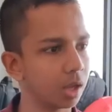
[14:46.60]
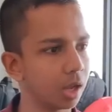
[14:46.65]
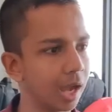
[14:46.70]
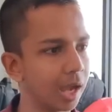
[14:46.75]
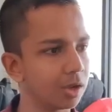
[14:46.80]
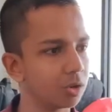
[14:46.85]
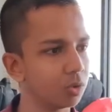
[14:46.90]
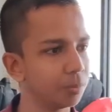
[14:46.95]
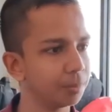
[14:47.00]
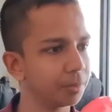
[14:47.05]

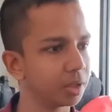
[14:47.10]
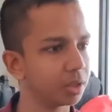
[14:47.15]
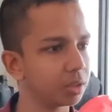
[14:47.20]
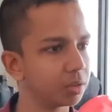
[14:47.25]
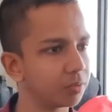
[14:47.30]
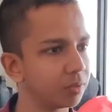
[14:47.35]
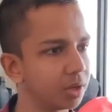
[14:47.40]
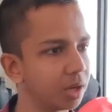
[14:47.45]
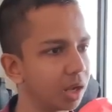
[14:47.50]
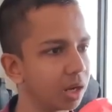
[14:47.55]
I hope
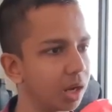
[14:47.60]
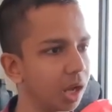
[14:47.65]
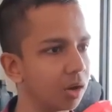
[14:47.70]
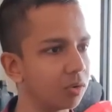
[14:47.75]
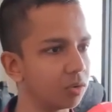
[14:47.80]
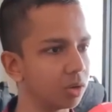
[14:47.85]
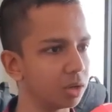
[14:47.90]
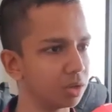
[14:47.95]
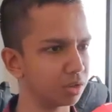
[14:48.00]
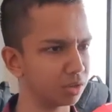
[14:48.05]
this will
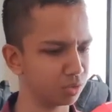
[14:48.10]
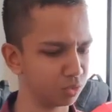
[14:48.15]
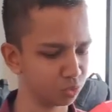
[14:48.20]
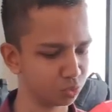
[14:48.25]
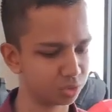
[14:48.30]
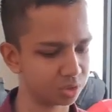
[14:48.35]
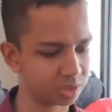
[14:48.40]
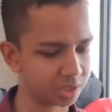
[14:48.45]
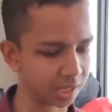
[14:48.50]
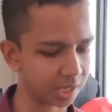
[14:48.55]
allow us
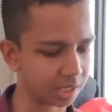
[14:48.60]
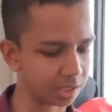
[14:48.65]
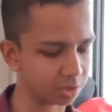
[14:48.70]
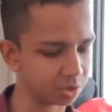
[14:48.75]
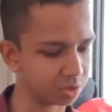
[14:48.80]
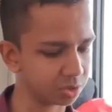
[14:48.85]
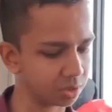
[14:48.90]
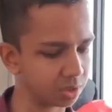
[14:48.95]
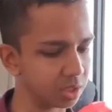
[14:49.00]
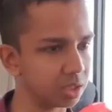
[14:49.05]
to
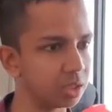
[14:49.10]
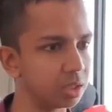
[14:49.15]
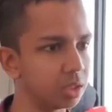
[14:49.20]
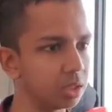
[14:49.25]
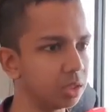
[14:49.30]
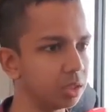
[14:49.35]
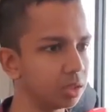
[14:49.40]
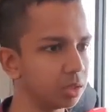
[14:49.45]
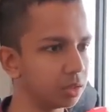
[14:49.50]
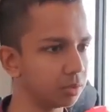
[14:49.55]
change
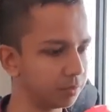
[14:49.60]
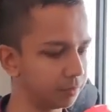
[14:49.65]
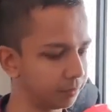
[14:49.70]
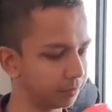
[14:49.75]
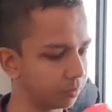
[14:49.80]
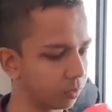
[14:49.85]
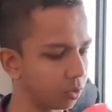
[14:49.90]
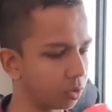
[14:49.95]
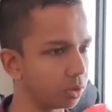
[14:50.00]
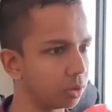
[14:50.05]
the
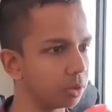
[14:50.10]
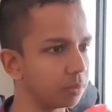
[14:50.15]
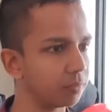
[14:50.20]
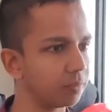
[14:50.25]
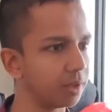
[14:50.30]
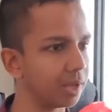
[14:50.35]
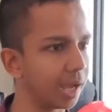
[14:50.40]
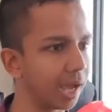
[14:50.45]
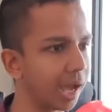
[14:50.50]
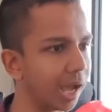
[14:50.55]
font
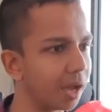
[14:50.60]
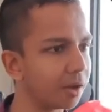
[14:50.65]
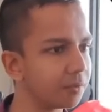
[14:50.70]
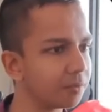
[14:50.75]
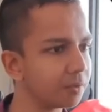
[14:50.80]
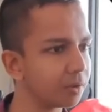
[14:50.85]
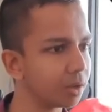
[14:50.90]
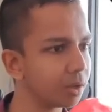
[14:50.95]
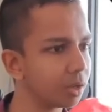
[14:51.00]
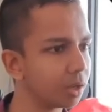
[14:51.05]
we have.